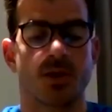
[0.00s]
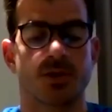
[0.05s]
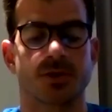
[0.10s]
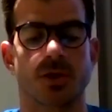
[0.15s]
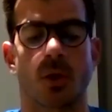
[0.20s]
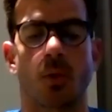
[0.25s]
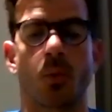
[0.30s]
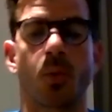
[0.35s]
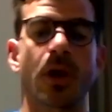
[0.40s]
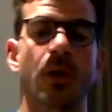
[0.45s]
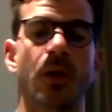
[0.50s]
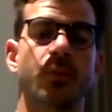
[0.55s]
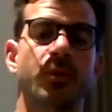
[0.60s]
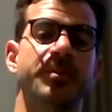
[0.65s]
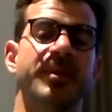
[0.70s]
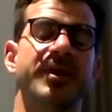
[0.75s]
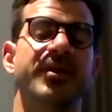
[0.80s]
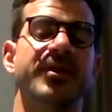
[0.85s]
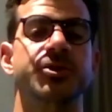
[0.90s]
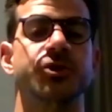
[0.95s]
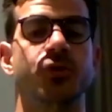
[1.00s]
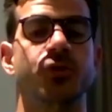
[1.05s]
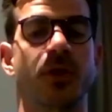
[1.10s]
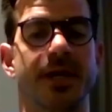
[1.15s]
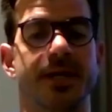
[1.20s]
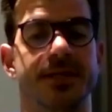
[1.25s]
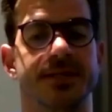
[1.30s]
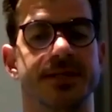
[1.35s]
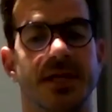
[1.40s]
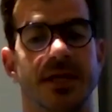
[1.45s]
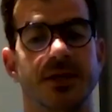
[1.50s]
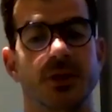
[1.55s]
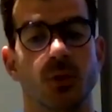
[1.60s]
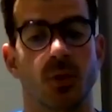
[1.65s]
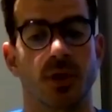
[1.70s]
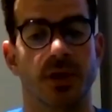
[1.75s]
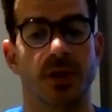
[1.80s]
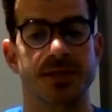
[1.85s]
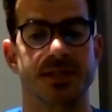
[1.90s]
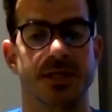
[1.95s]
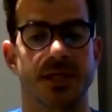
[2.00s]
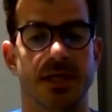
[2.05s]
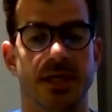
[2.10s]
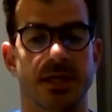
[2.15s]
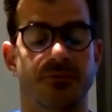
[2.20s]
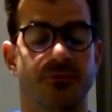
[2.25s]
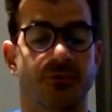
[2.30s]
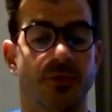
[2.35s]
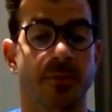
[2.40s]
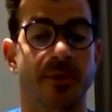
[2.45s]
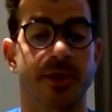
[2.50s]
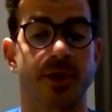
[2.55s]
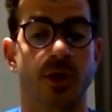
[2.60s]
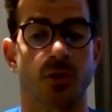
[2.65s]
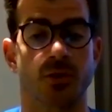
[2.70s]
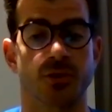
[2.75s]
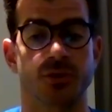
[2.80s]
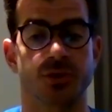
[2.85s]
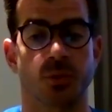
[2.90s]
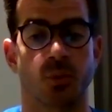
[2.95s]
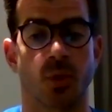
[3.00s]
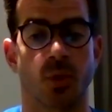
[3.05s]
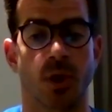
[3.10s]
So what would be the traits that you want to see from a coach?